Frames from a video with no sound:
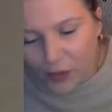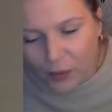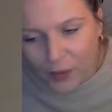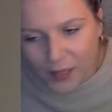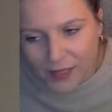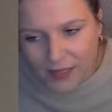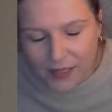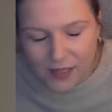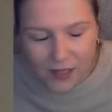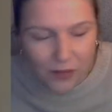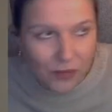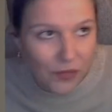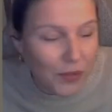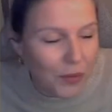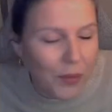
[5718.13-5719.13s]
ideas,
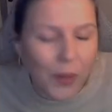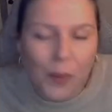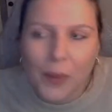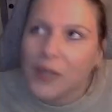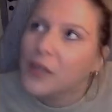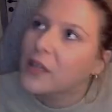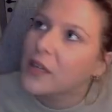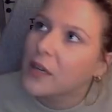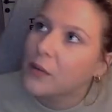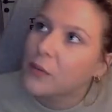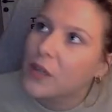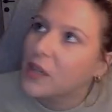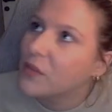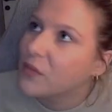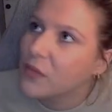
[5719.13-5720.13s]
oh my god,
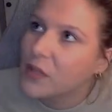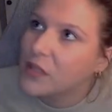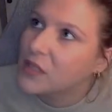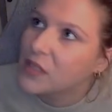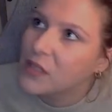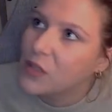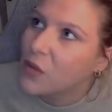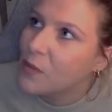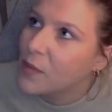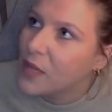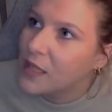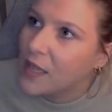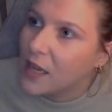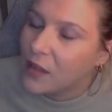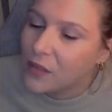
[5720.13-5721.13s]
I've written so many
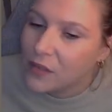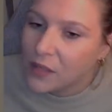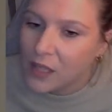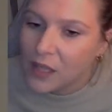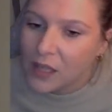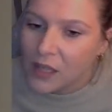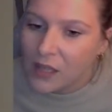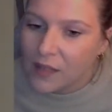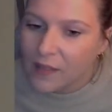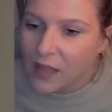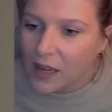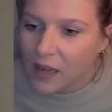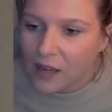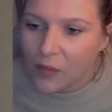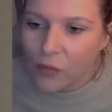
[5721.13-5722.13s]
down that
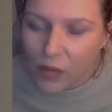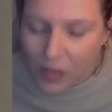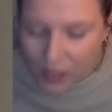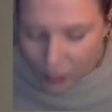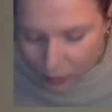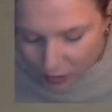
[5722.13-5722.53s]
I really want